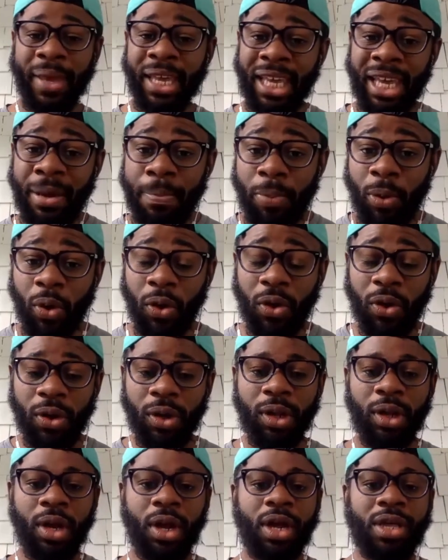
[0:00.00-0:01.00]

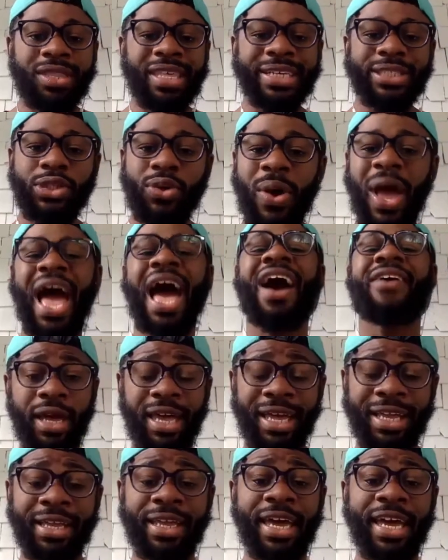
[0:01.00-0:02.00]
people that you have
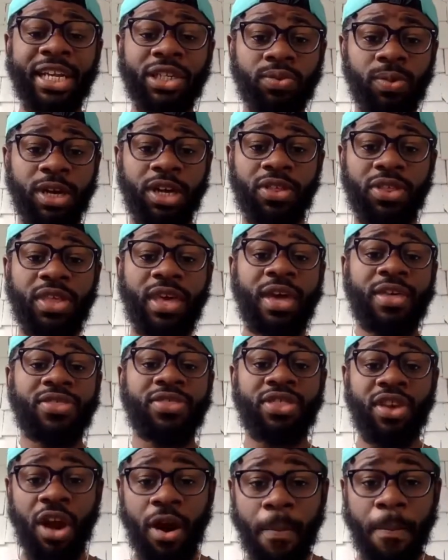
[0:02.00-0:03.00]
to engage with
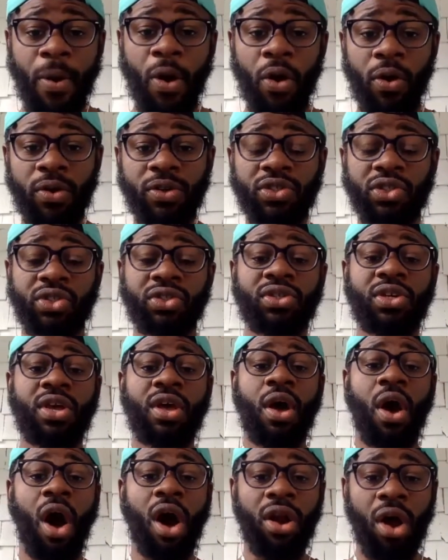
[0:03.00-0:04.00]
their posts
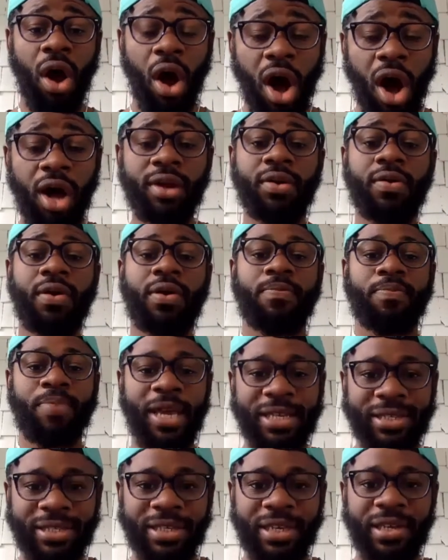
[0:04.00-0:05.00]
on an ongoing
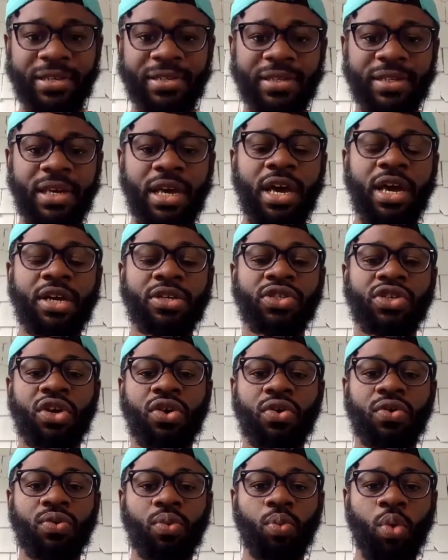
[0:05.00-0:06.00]
basis.
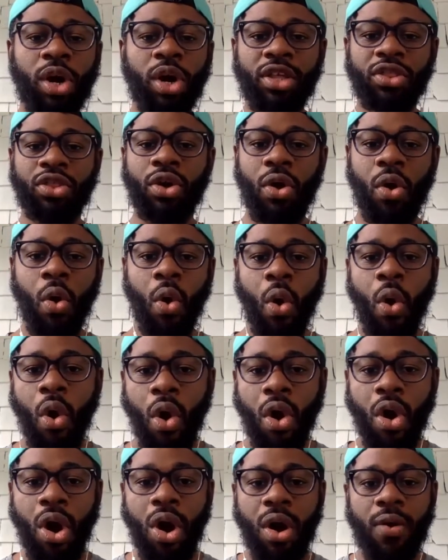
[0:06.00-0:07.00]
So one of the
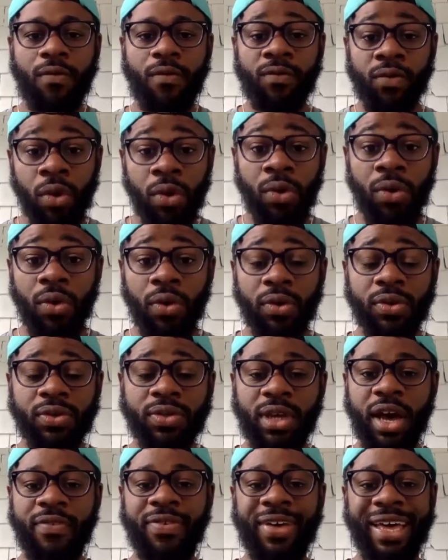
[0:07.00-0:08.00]
core rules
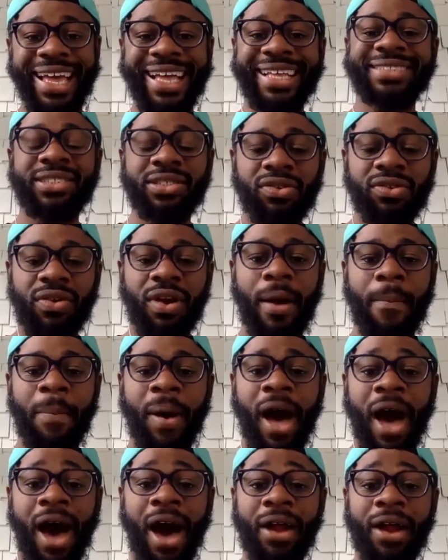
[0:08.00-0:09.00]
of an Instagram
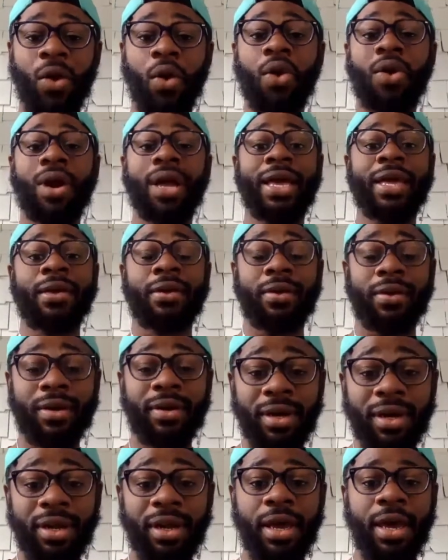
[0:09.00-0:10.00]
pod or a
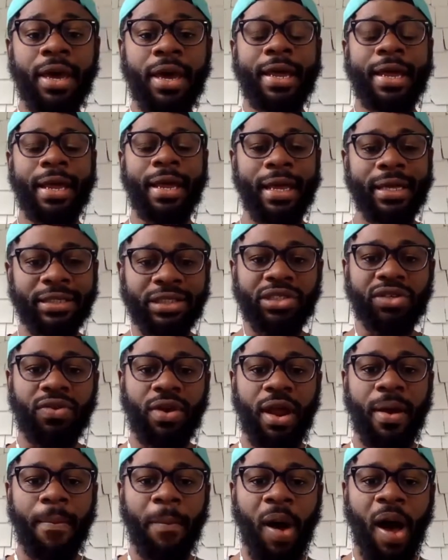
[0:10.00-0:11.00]
good
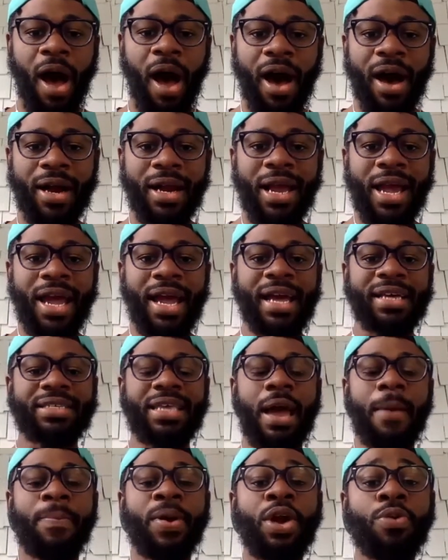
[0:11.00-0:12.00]
Instagram pod is
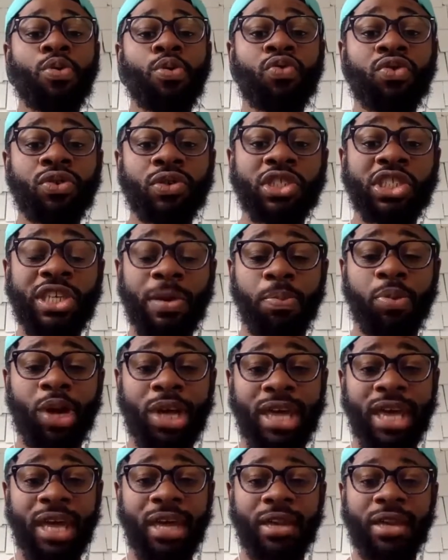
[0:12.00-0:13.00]
that people
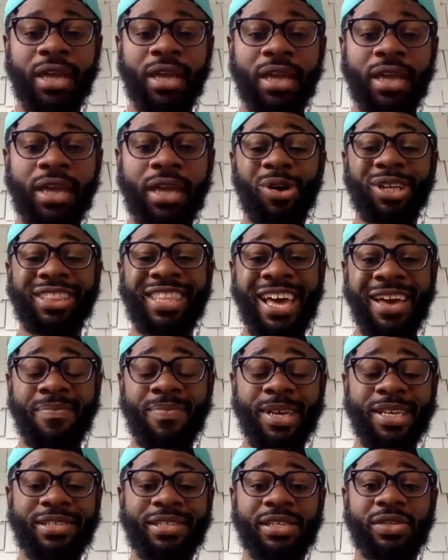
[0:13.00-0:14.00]
reciprocate. And what that
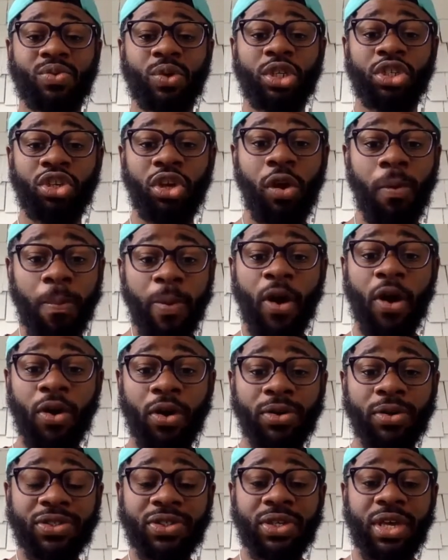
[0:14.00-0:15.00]
means is when you
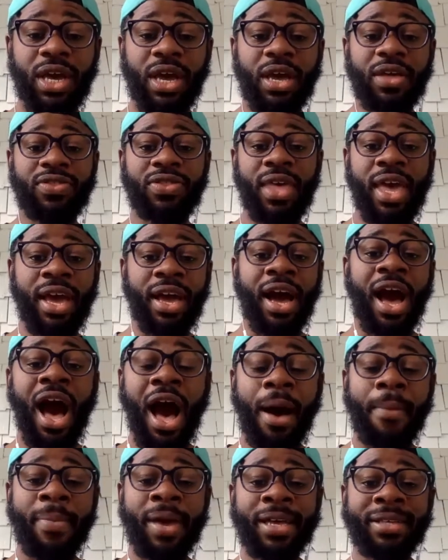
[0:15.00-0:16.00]
post, they
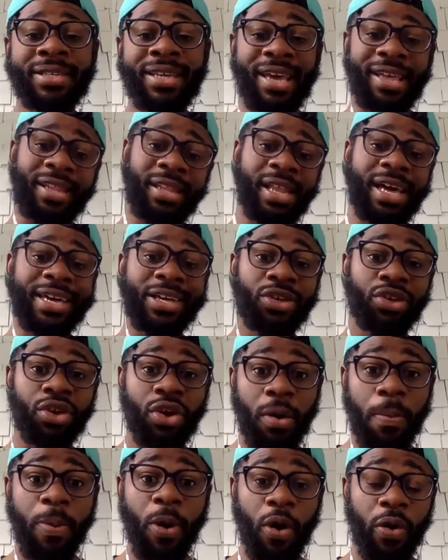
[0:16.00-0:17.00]
comment and like
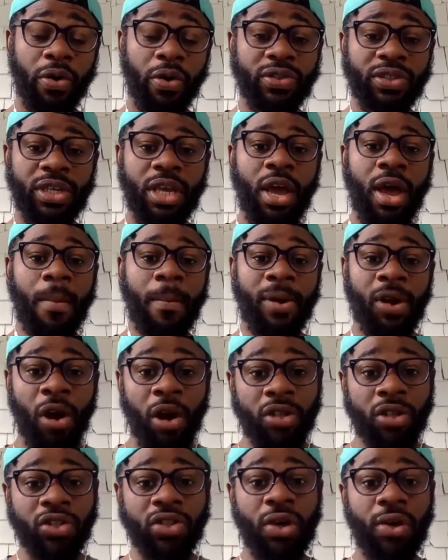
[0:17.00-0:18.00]
your post, but
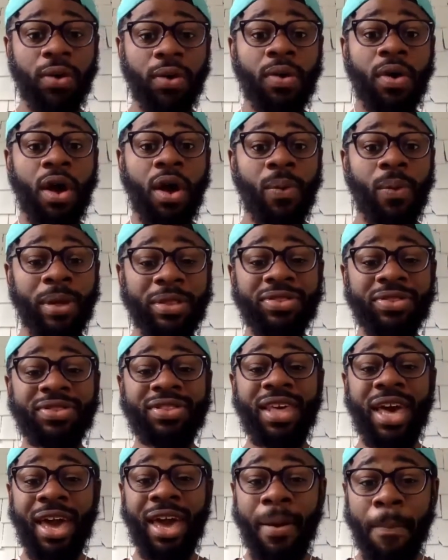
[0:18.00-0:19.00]
also when
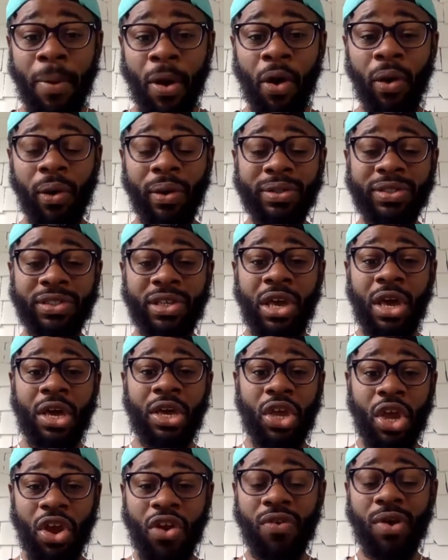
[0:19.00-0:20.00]
they post,
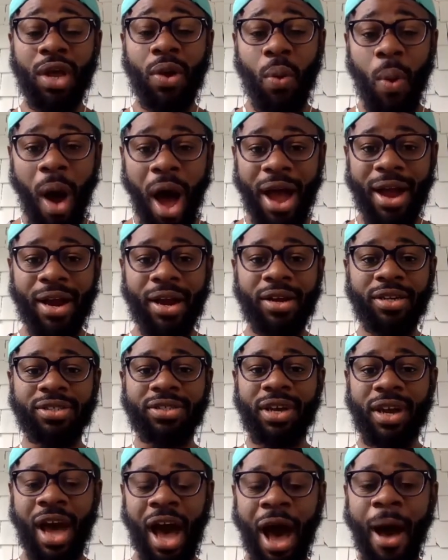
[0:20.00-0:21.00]
you're required
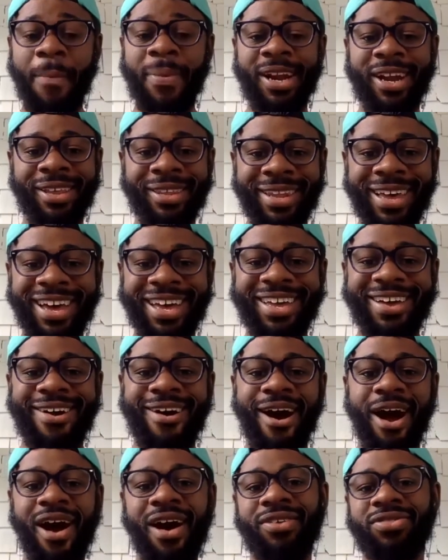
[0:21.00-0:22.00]
to comment and like
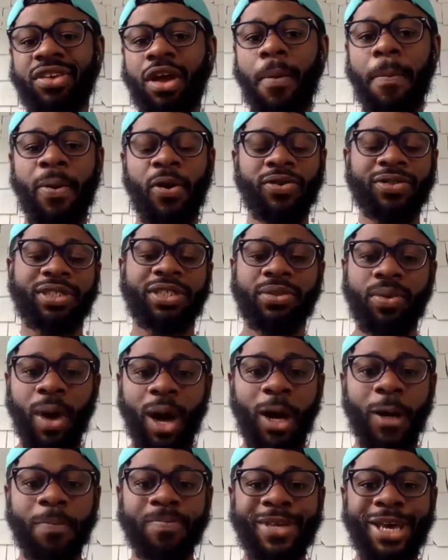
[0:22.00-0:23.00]
on their post as
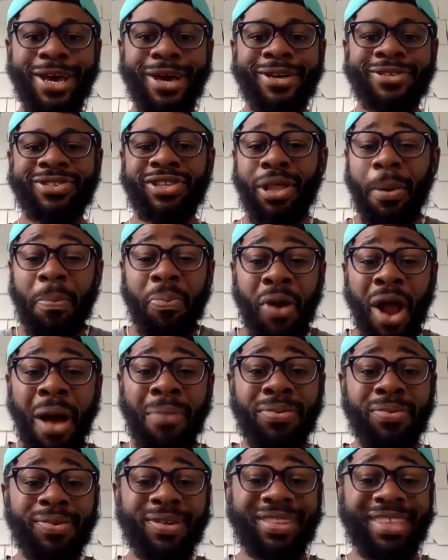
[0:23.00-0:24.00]
well. So the
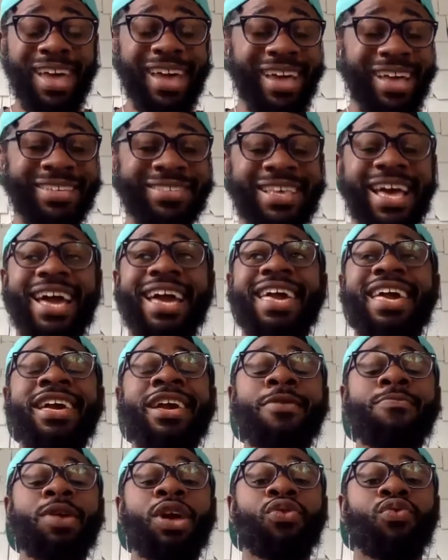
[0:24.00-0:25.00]
problem with that is that it
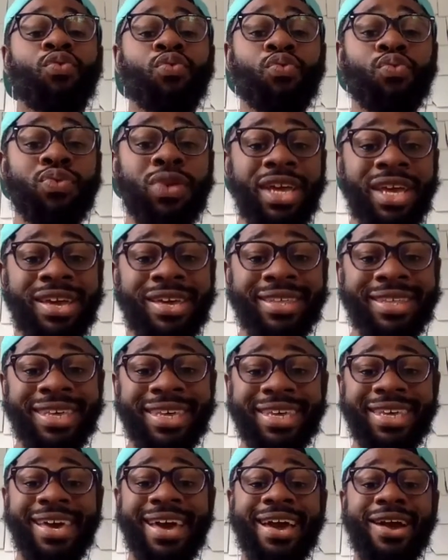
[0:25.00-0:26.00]
can be
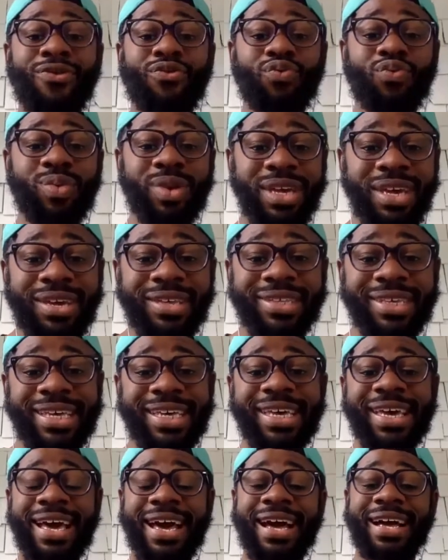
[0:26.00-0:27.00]
really,
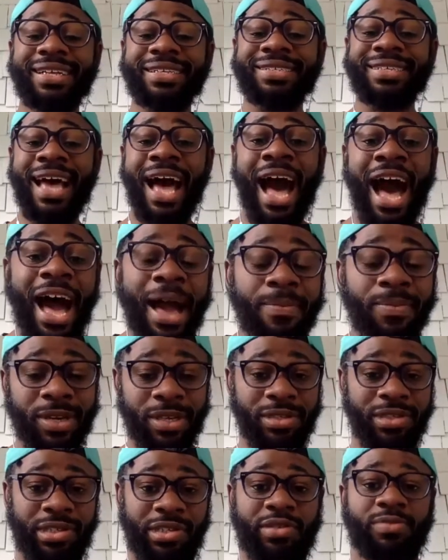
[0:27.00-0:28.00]
really time
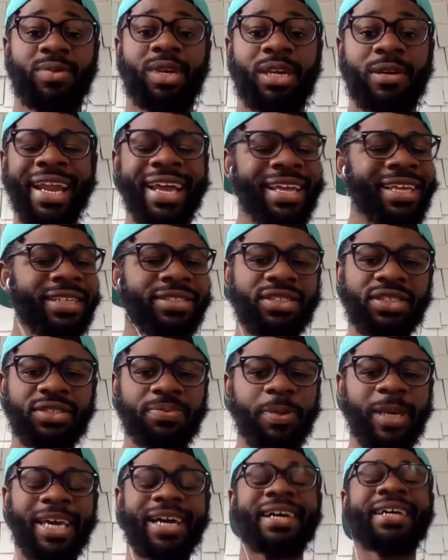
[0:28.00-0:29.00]
consuming. It can just
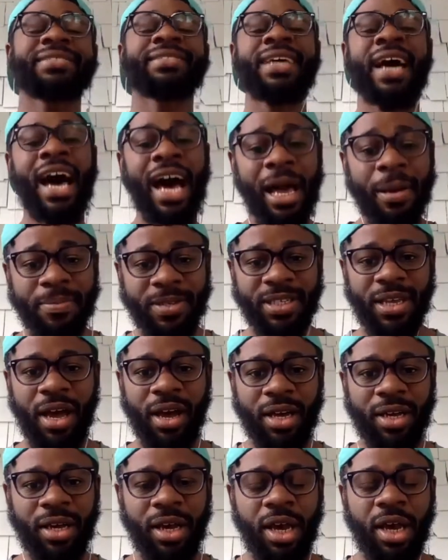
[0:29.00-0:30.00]
be a time
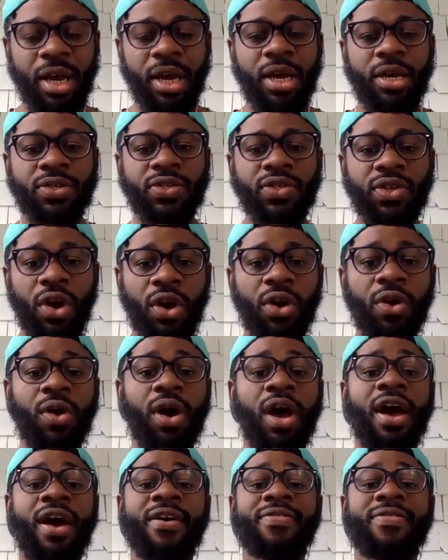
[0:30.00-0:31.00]
suck.
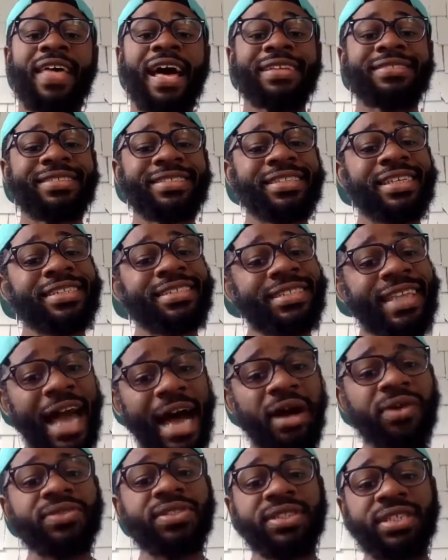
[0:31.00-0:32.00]
So that's the
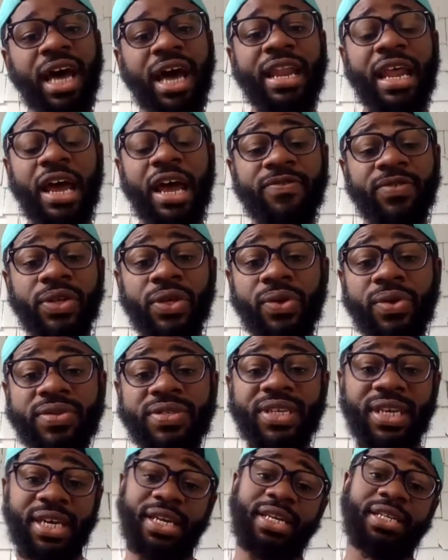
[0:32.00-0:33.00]
downside of
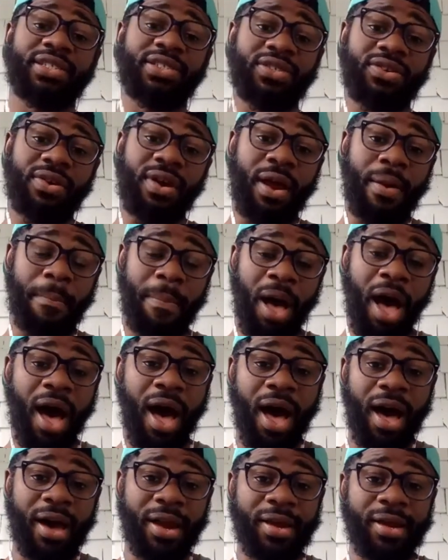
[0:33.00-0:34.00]
using an Instagram
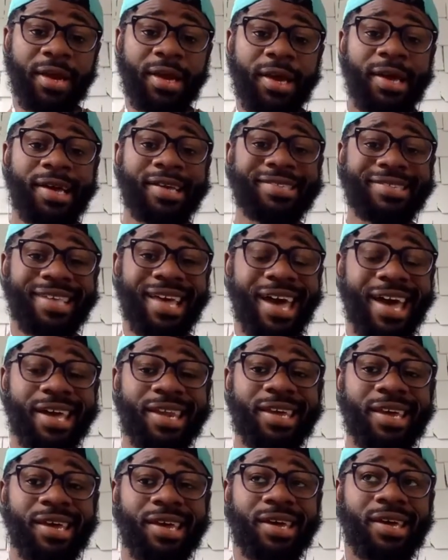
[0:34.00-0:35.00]
pod, is
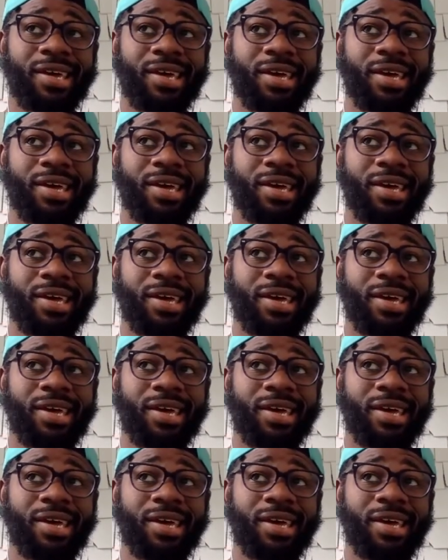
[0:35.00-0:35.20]
that